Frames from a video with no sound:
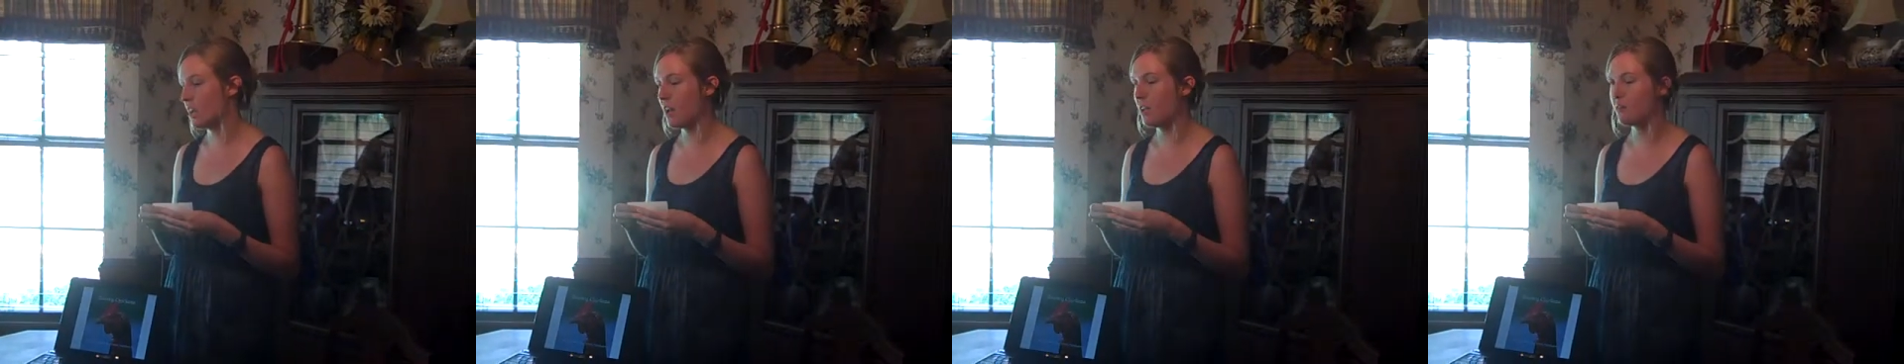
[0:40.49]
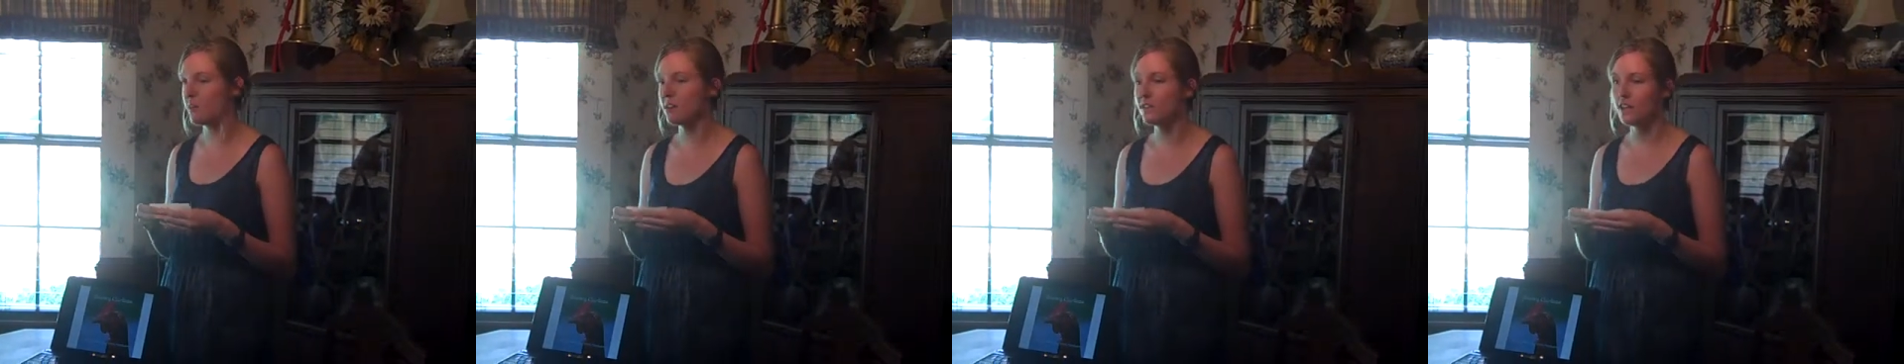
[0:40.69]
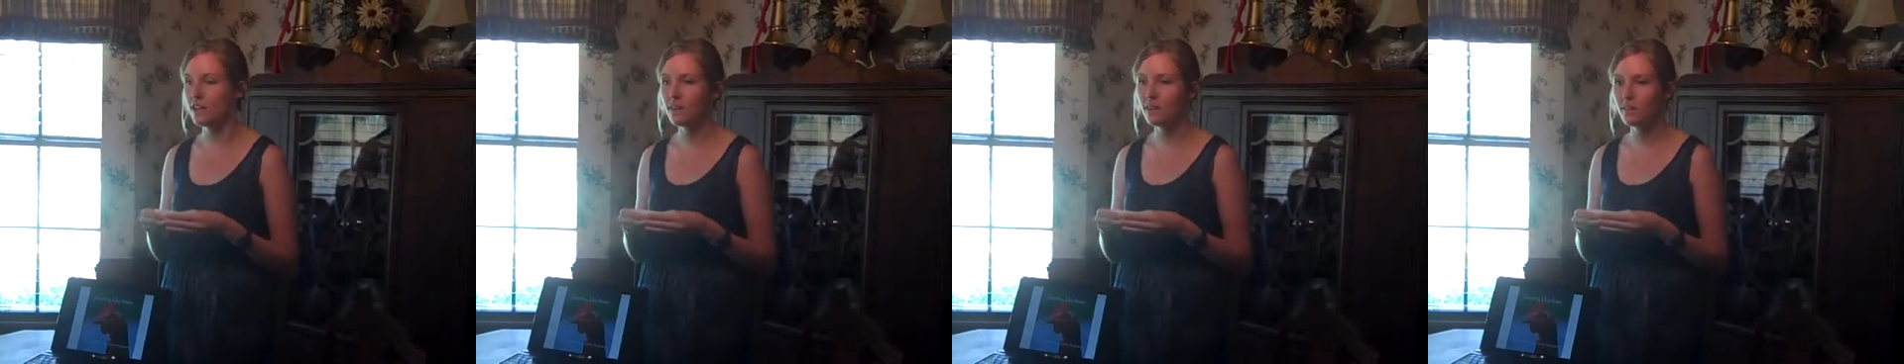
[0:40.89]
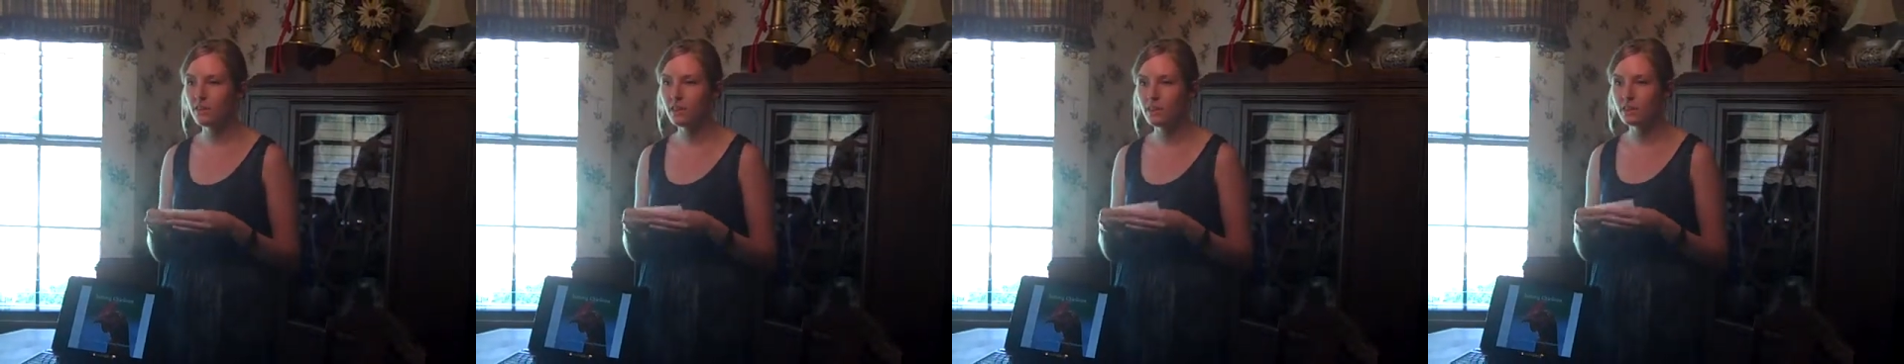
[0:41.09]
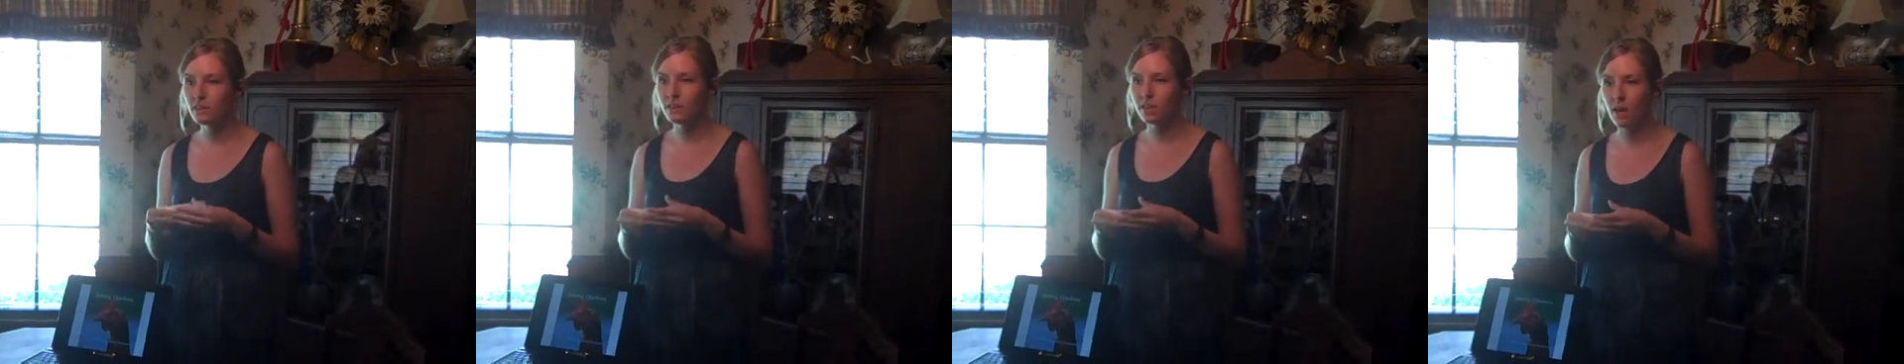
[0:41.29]
everything you
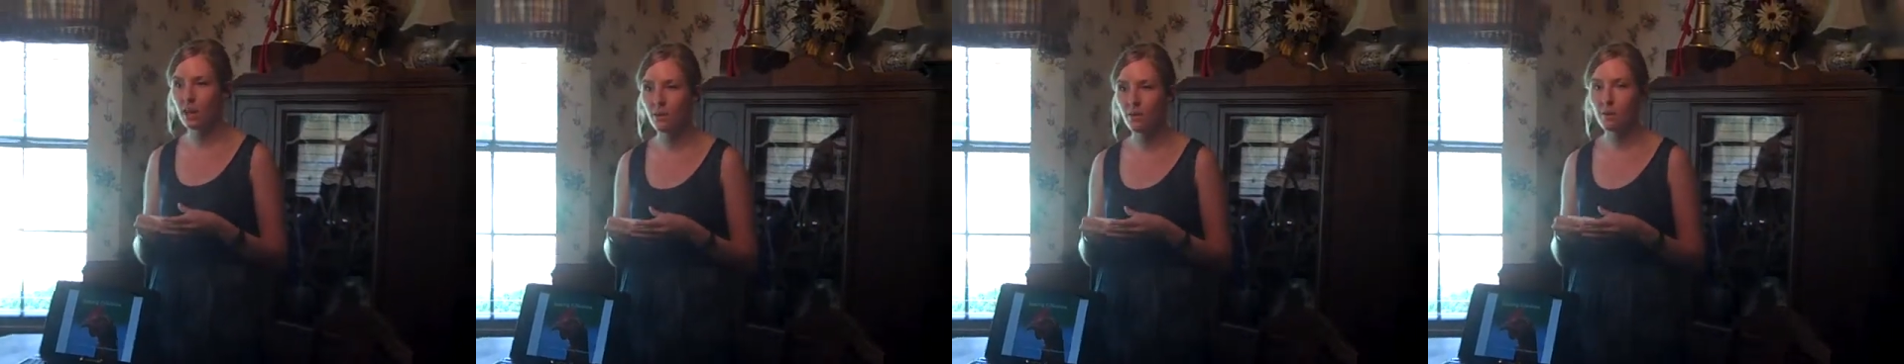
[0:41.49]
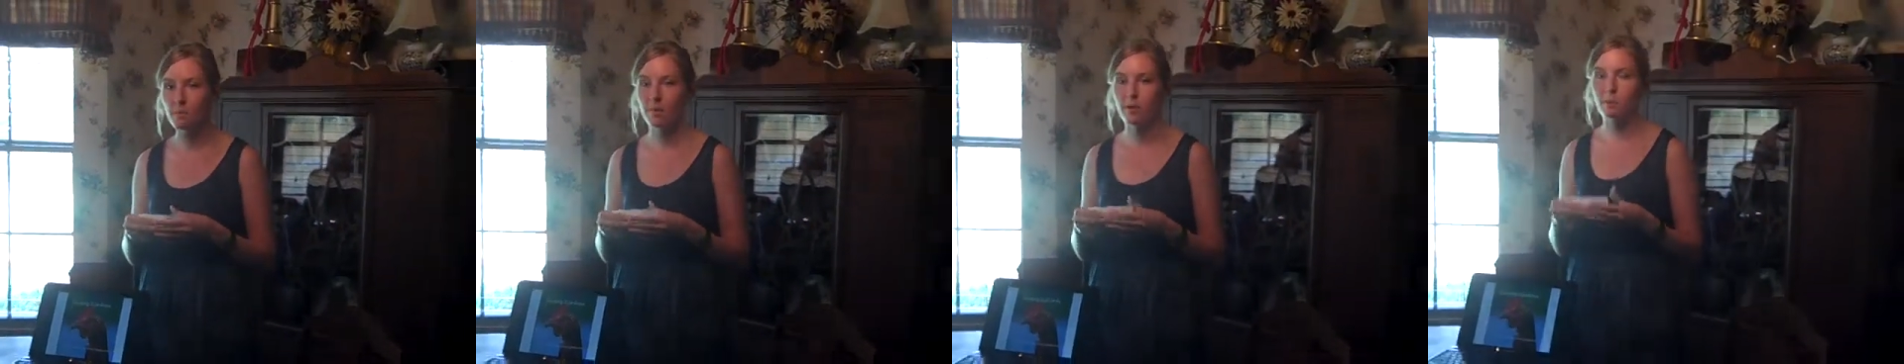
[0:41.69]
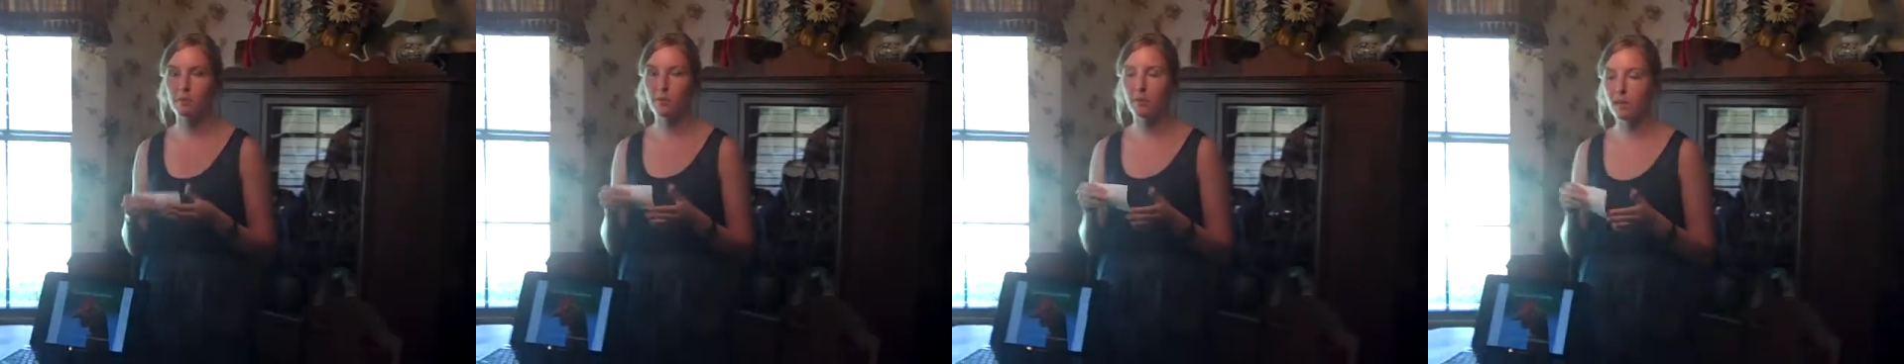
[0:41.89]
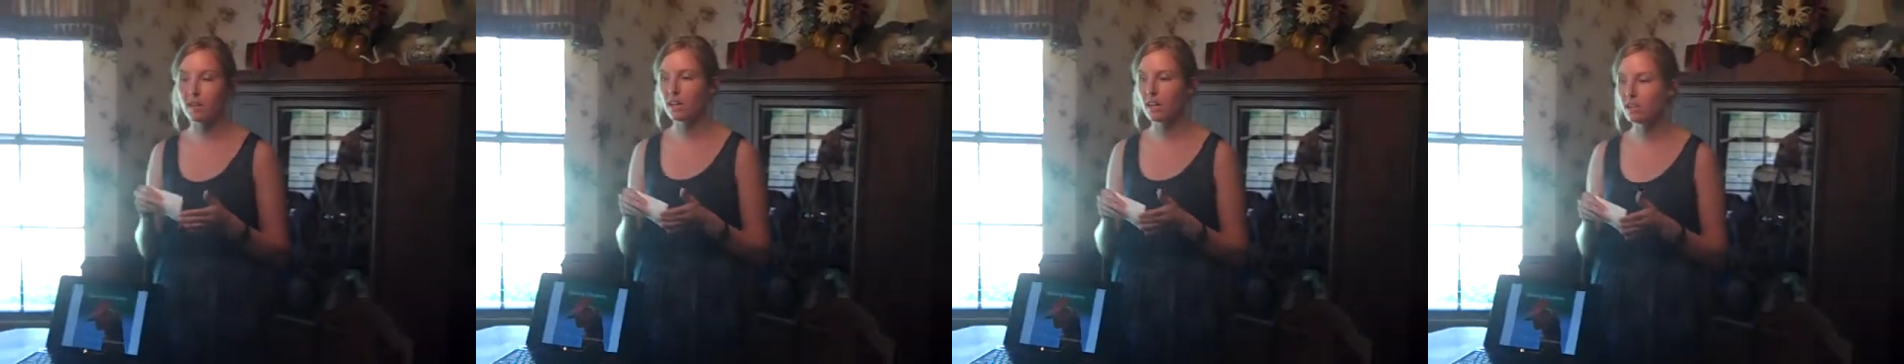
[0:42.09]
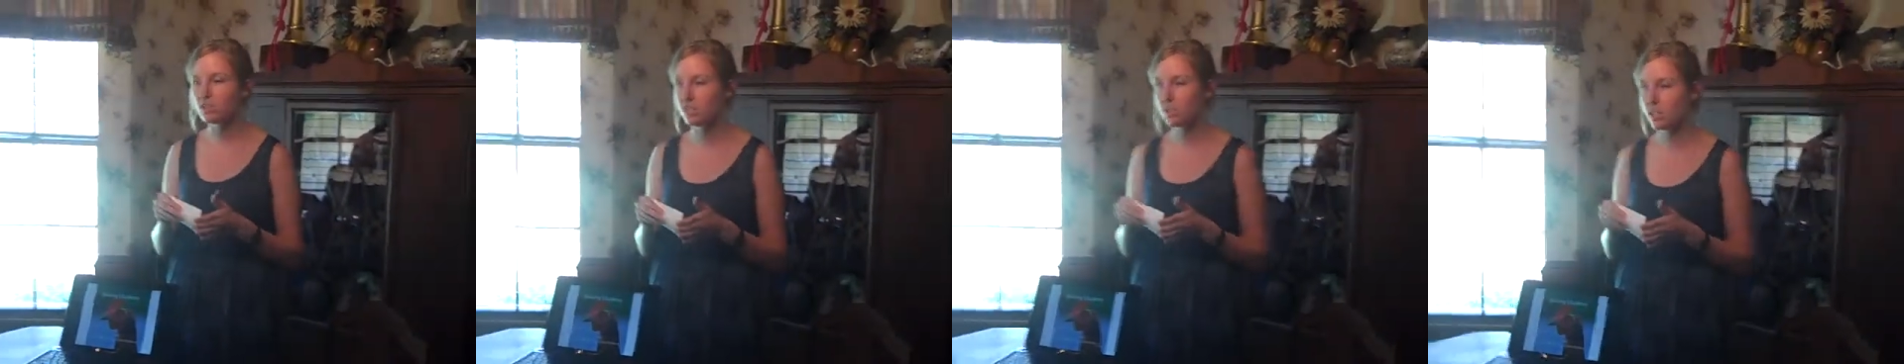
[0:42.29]
need to know about
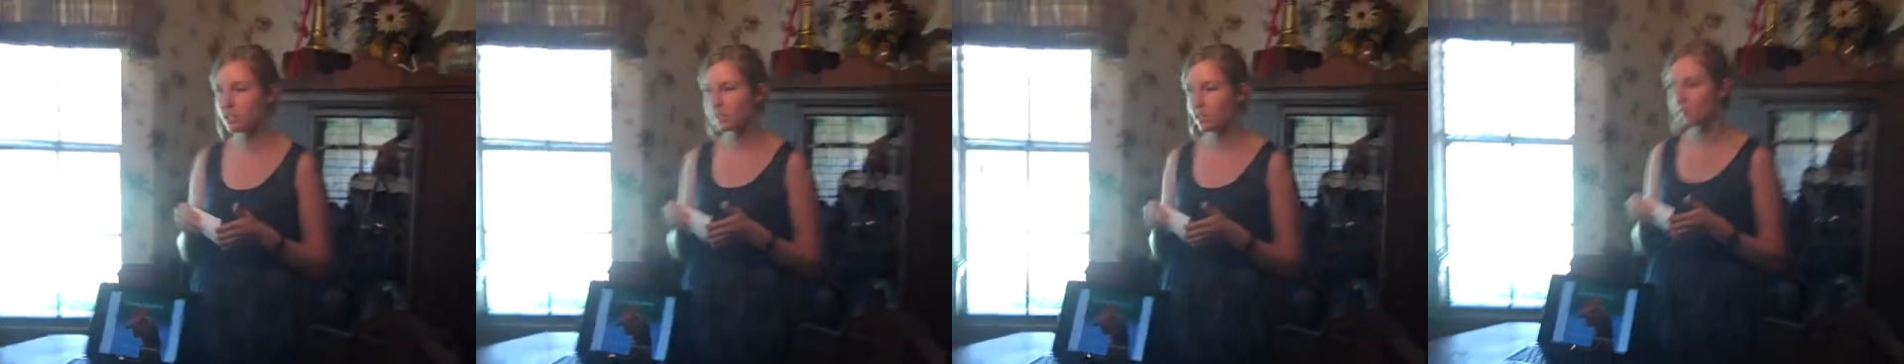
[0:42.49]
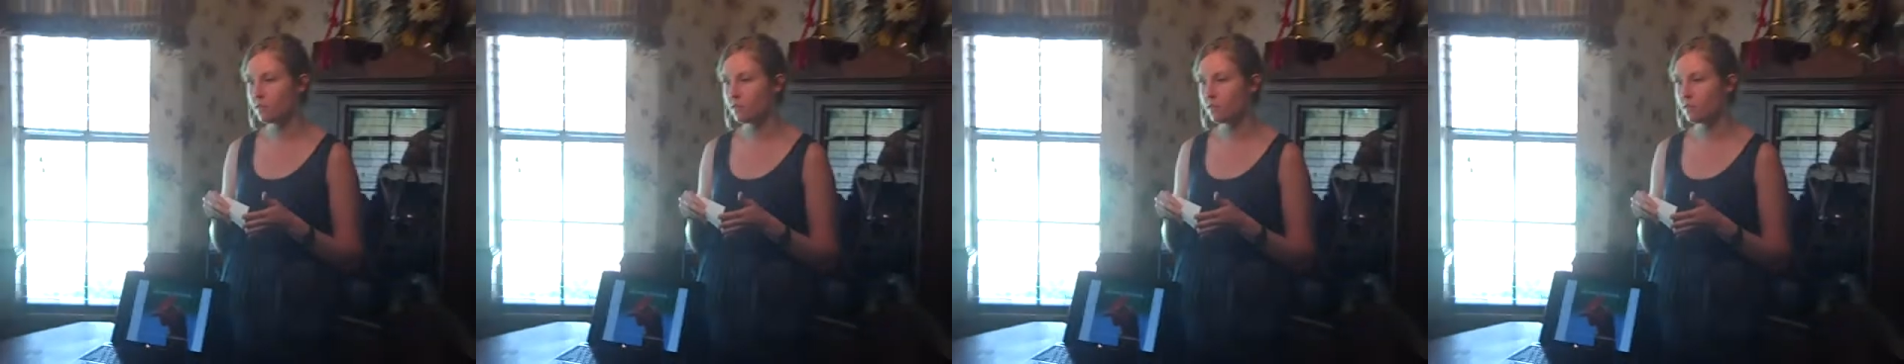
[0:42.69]
bringing chicks